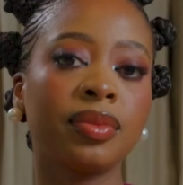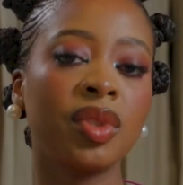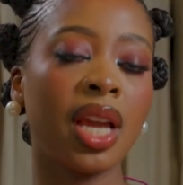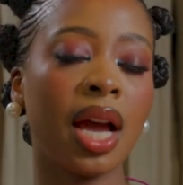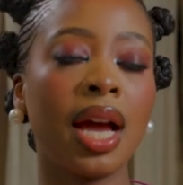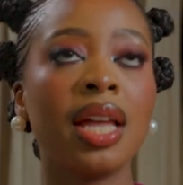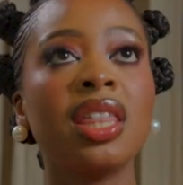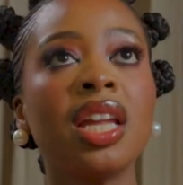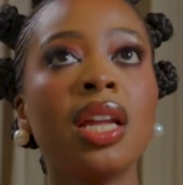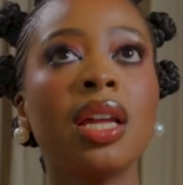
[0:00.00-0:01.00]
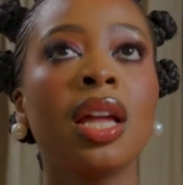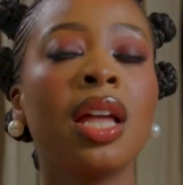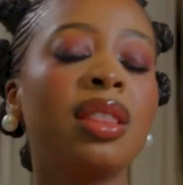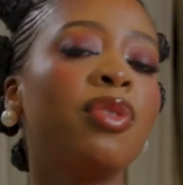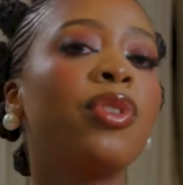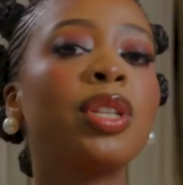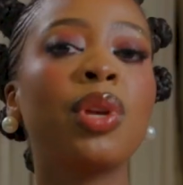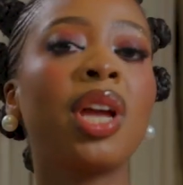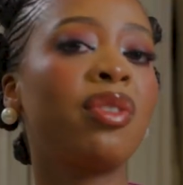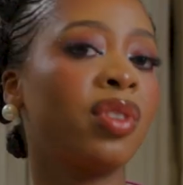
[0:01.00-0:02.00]
Yeah, I think the first
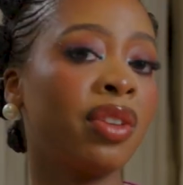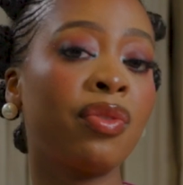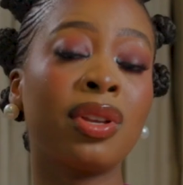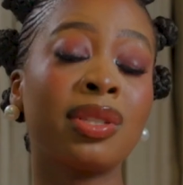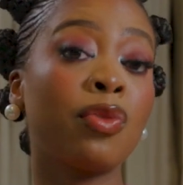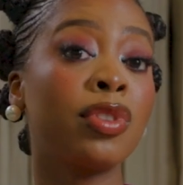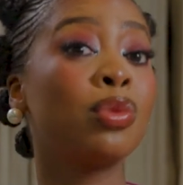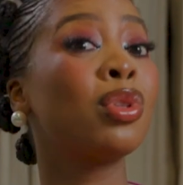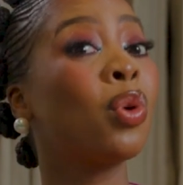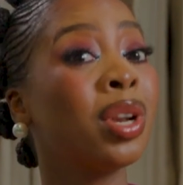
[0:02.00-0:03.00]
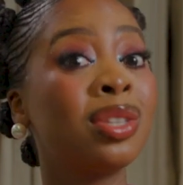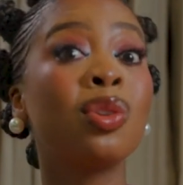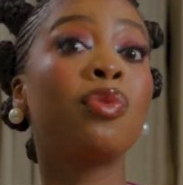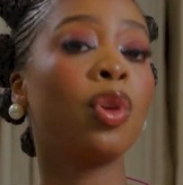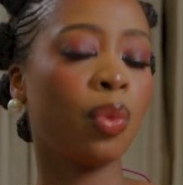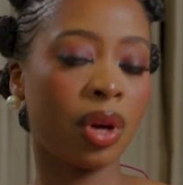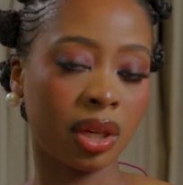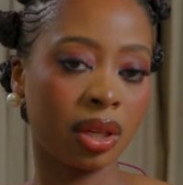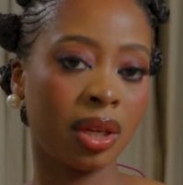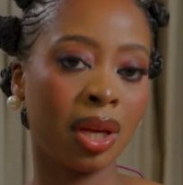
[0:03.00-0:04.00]
way you advocate for yourself is the quality of your work.